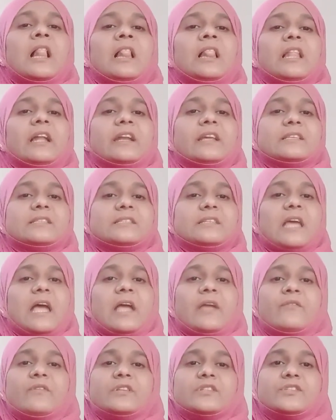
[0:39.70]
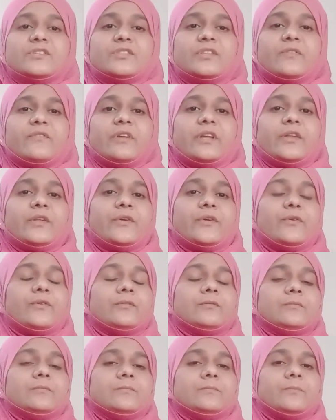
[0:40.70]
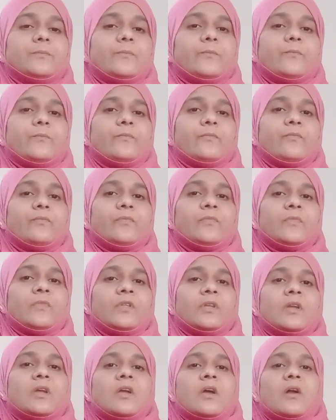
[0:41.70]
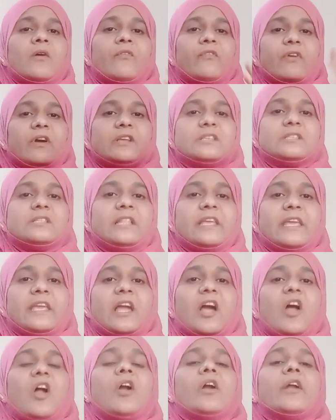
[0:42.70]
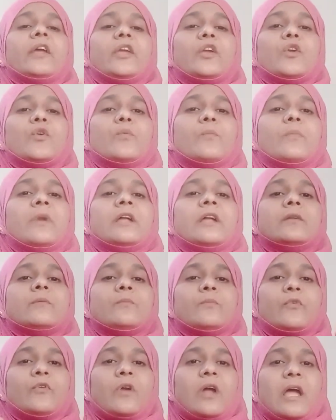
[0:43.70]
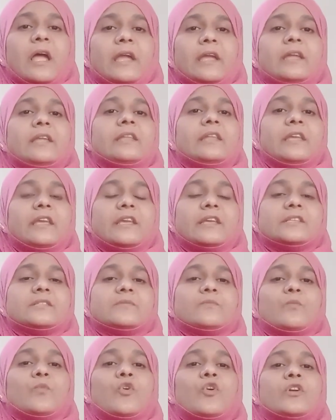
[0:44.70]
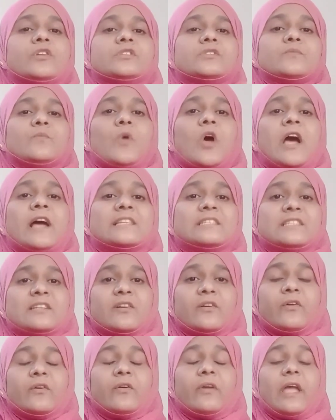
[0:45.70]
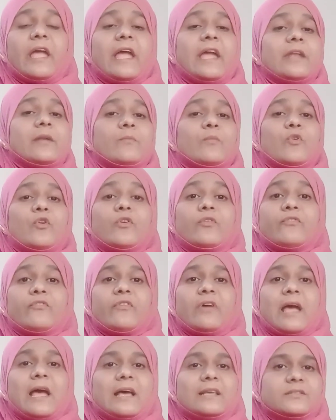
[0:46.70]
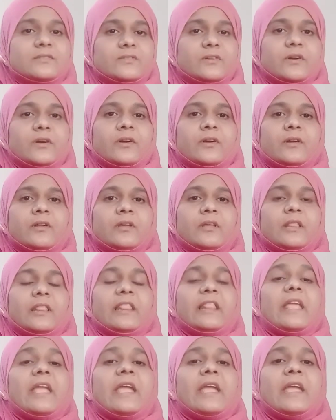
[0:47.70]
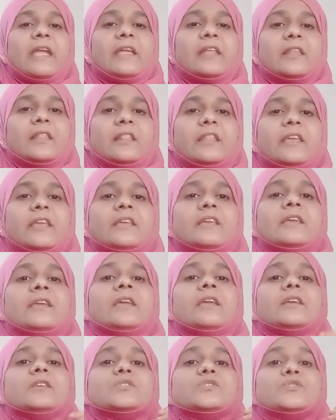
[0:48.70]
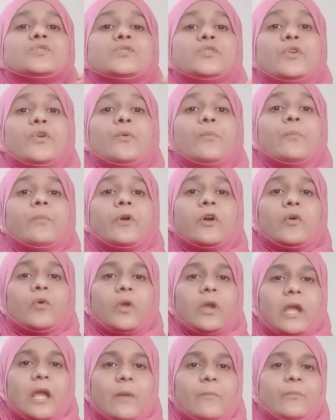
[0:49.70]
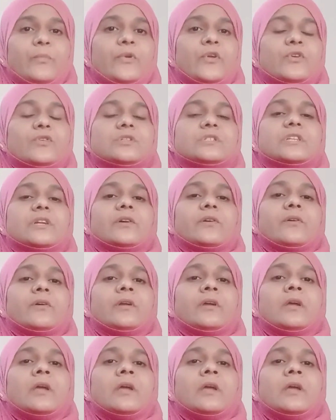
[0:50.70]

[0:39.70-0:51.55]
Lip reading: Let us dive into the video. Firstly, our human brain is more smarter and more faster than the supercomputer